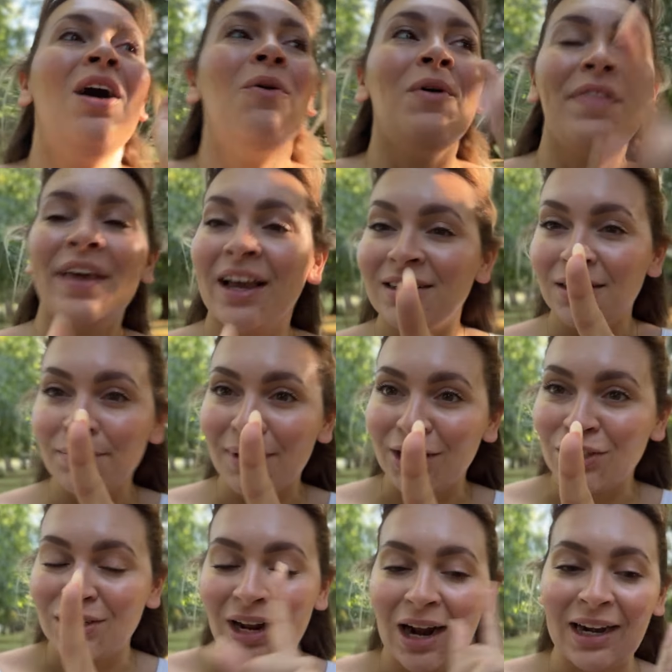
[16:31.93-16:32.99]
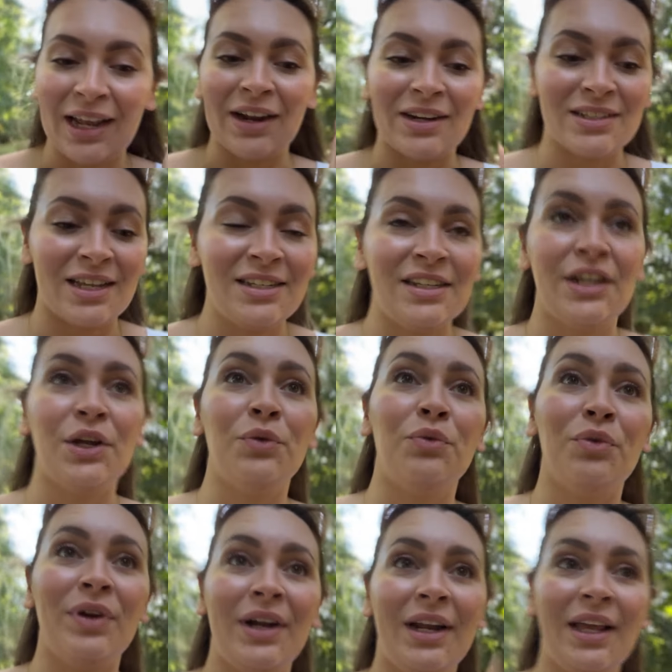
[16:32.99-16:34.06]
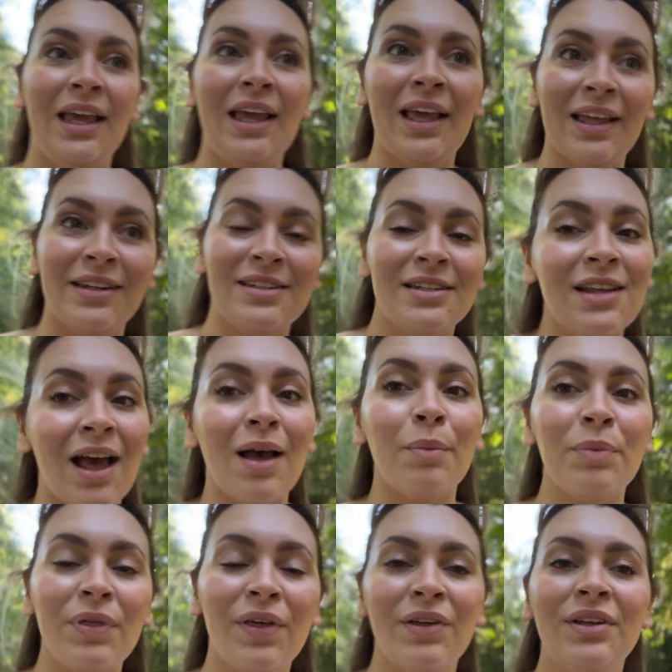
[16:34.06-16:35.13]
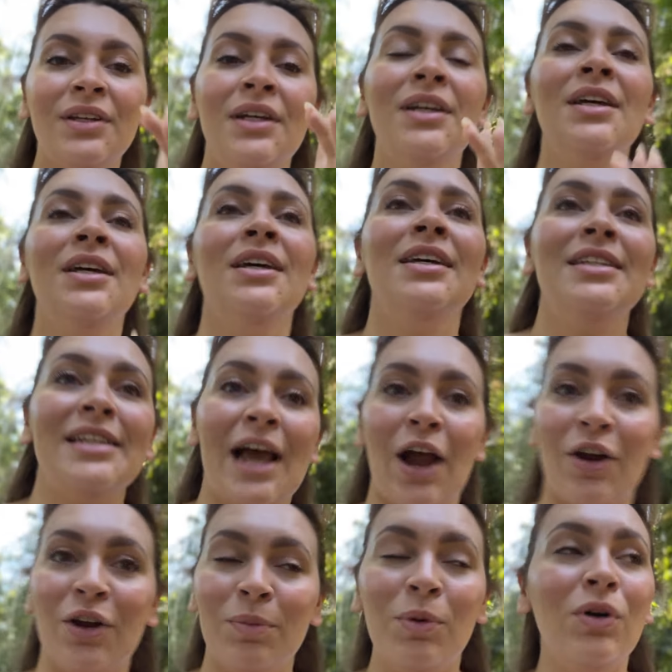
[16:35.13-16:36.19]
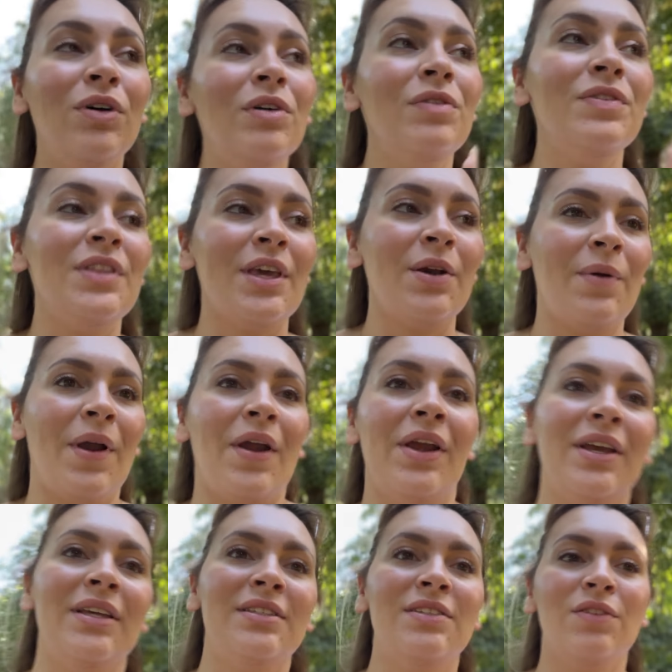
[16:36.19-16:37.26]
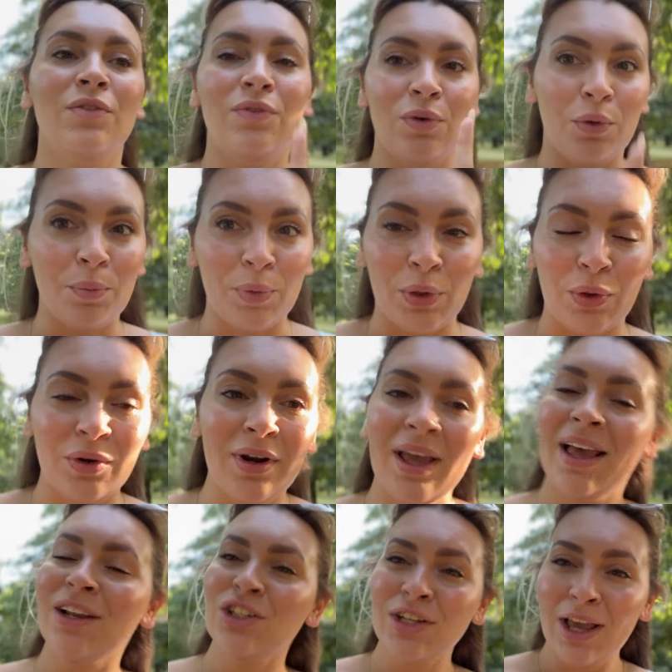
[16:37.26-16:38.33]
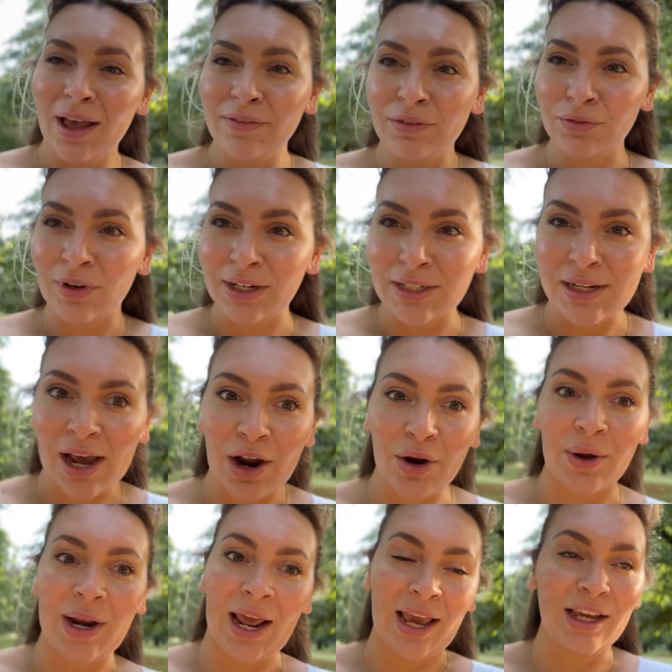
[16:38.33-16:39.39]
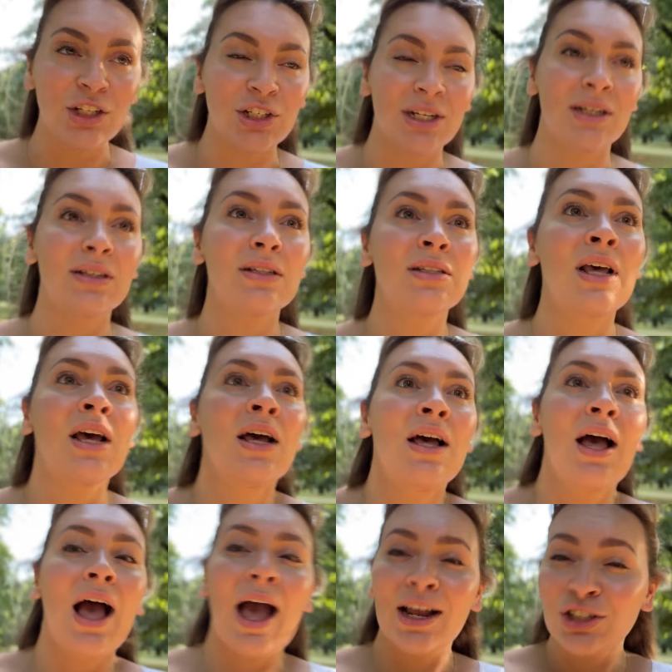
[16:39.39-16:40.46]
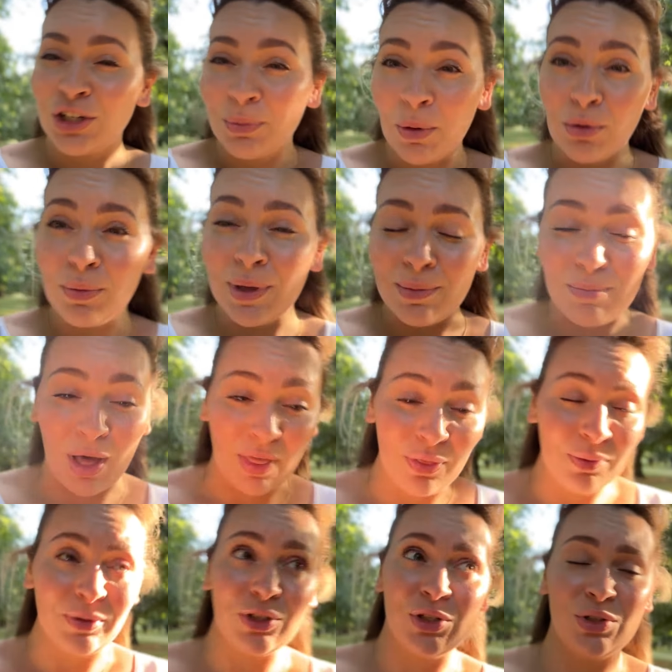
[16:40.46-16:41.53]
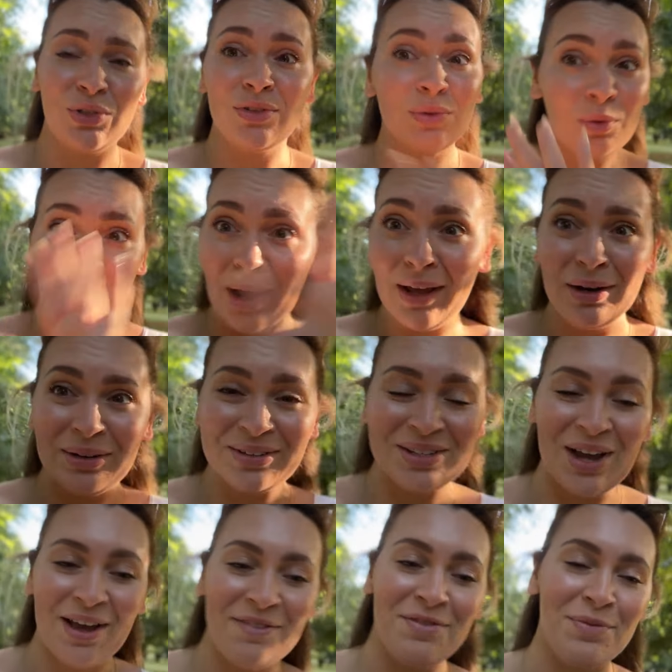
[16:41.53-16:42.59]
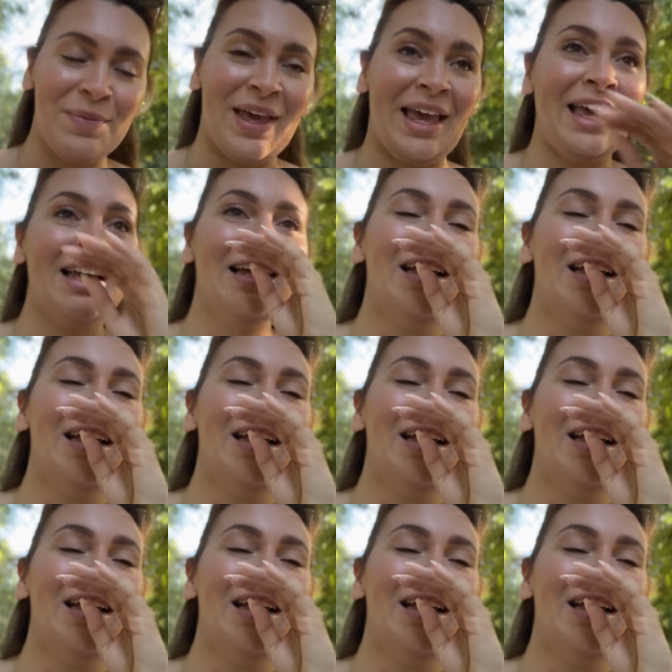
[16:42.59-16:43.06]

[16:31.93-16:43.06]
one thing I didn't mention earlier is I did a really in-depth tarot pull for the Aquarius full moon. I actually haven't read tarot in ages, actually probably a month, which is quite a long time for me